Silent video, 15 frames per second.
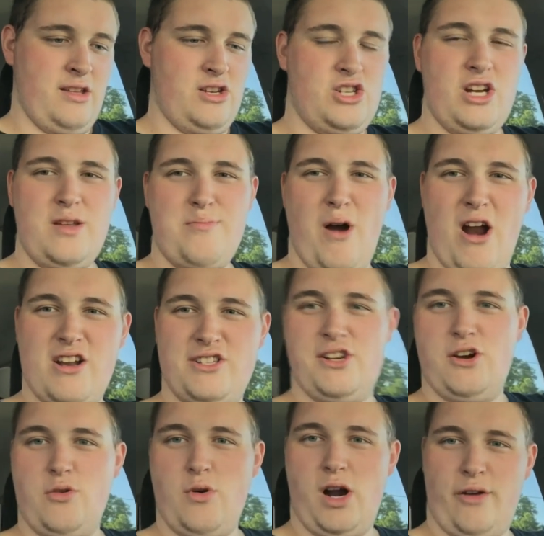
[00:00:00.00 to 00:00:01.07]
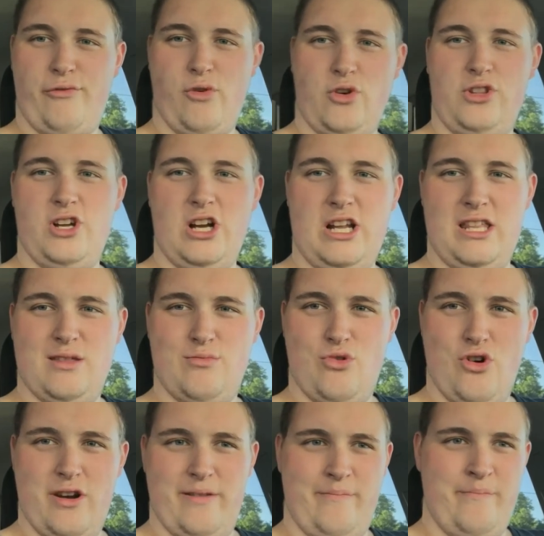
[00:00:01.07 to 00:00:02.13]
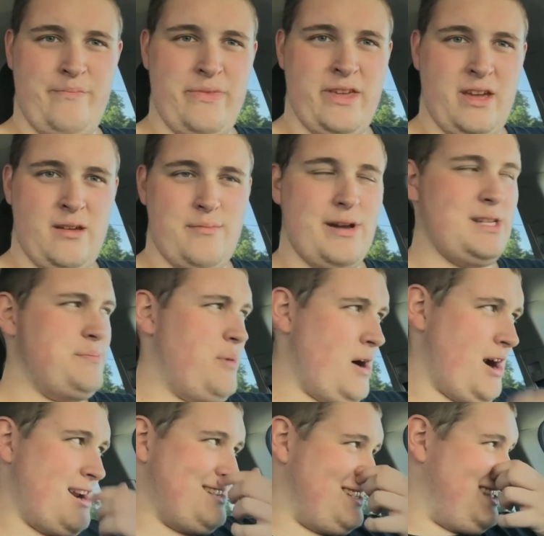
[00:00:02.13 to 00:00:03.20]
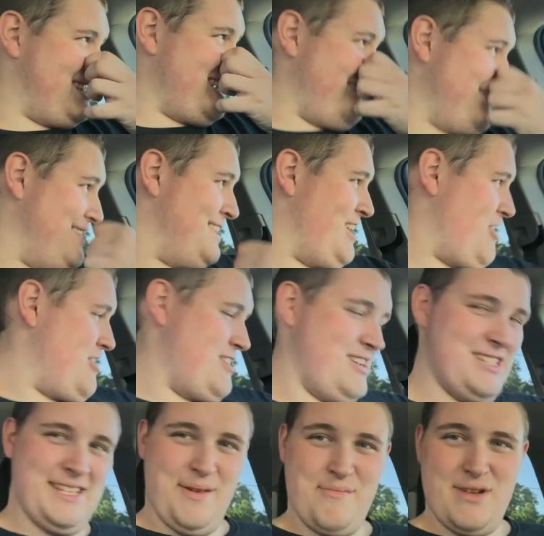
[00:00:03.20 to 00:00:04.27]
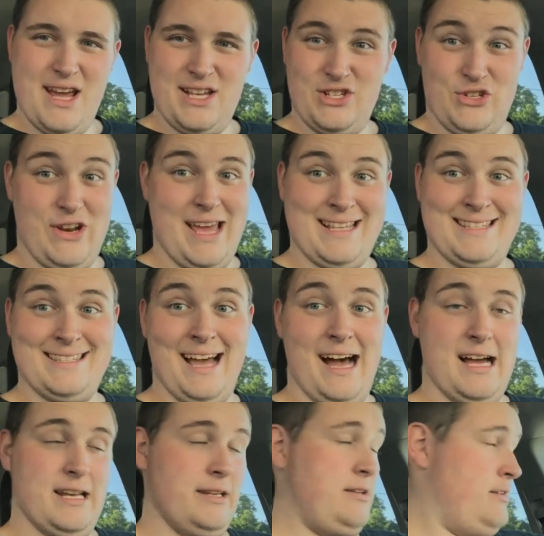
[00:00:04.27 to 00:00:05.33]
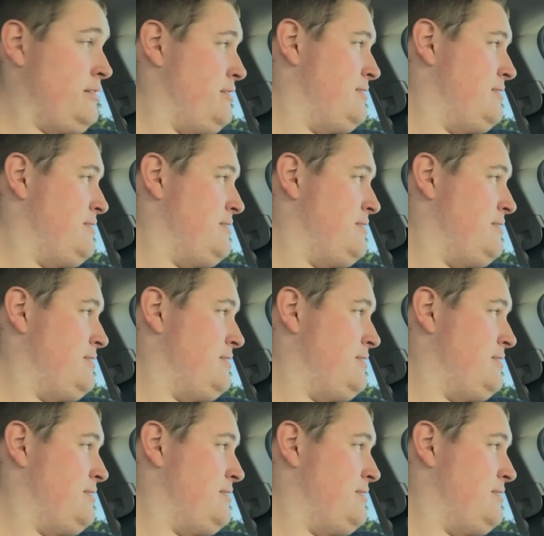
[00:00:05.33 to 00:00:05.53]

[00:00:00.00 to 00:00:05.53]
Shitty part is you go to work at 4.30 in the morning. Best part is at 7.30 on some days, your day's done.